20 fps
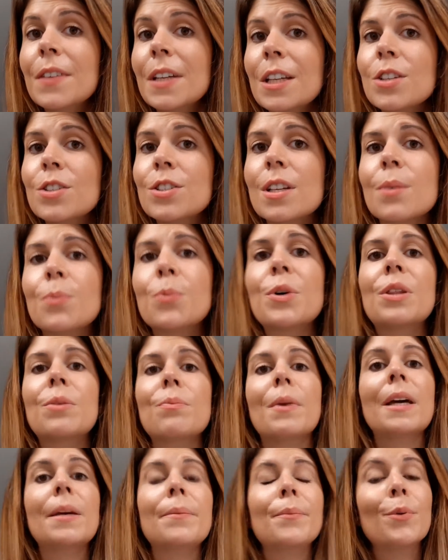finished up with
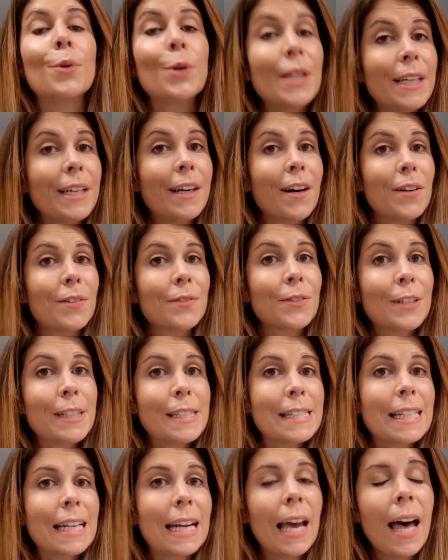my
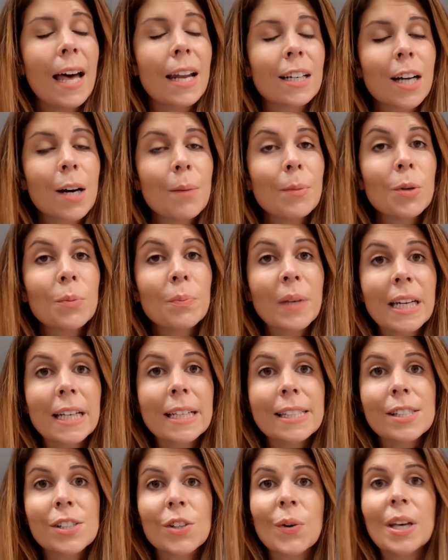pre-conference and I had a couple
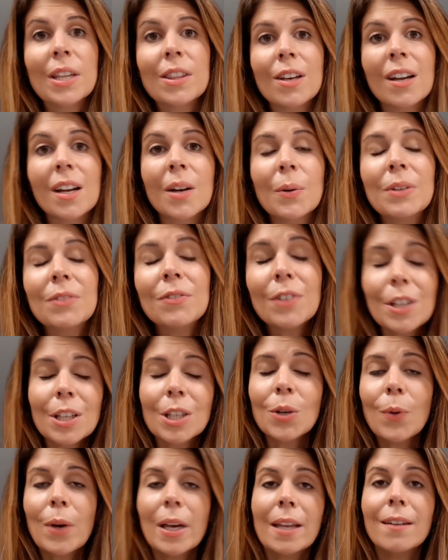minutes, so I thought I would fill
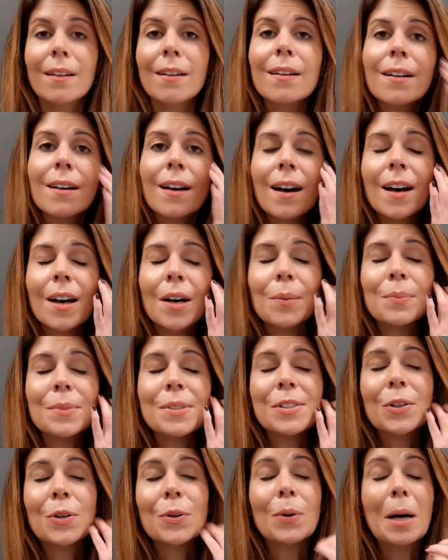you in. Um,
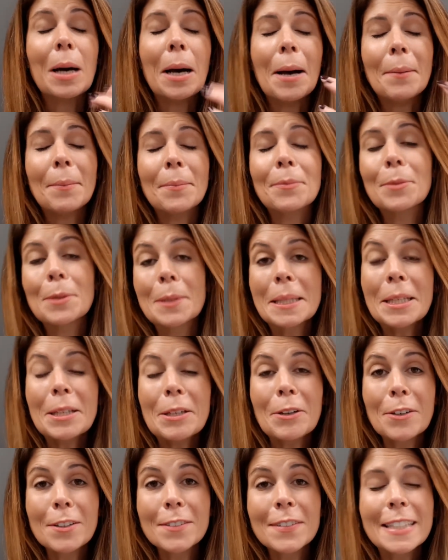so I'm really
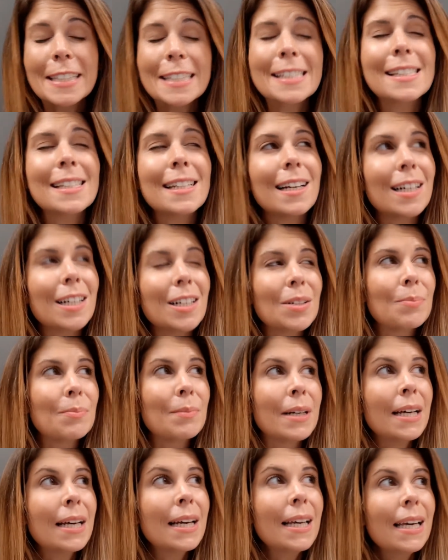nervous.
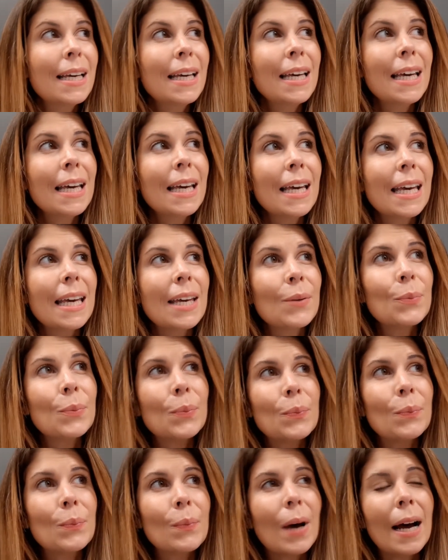Um, it,
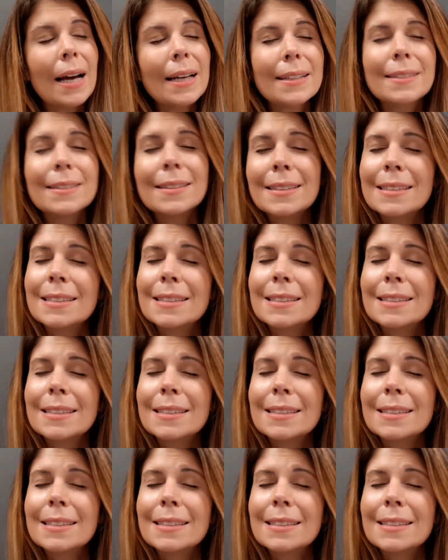I,